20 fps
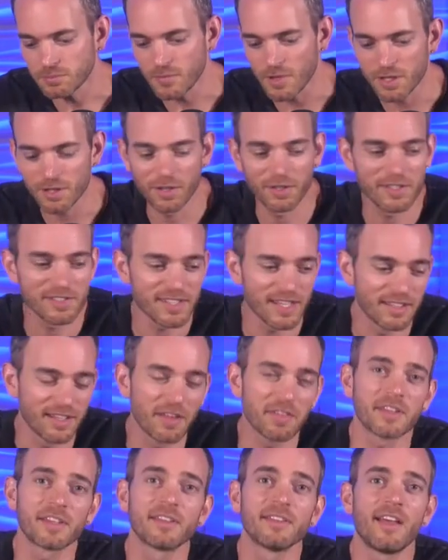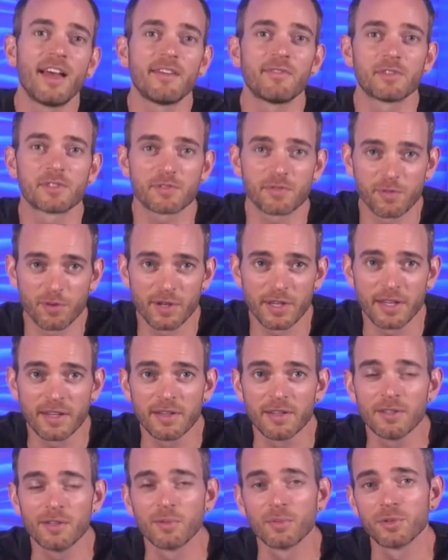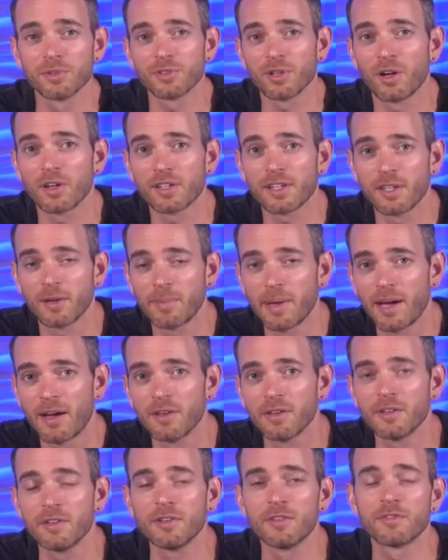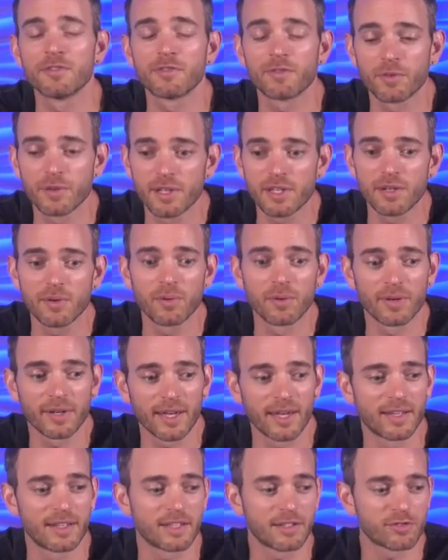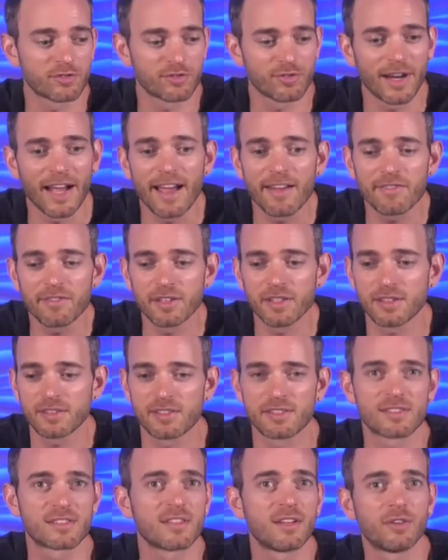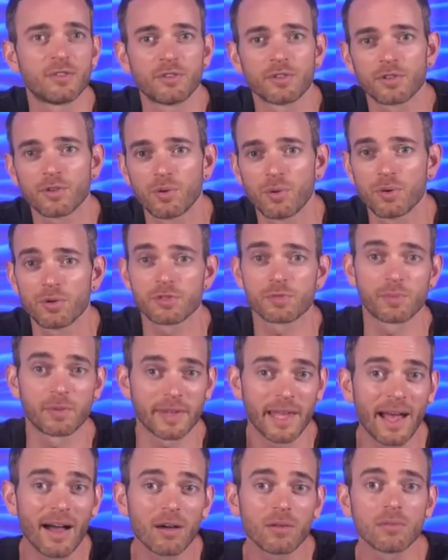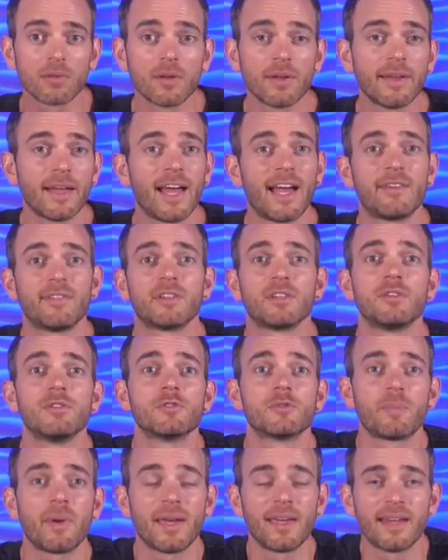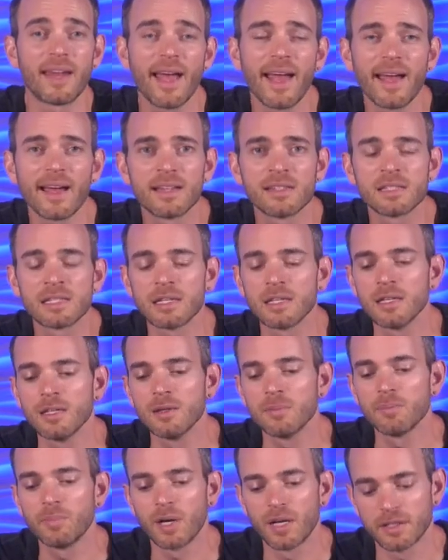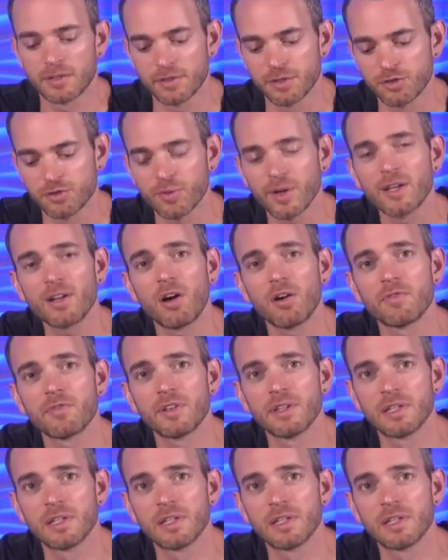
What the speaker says: They say nothing in life is free. We're talking about free organic traffic to sell your course without having to use paid ads. But the trade-off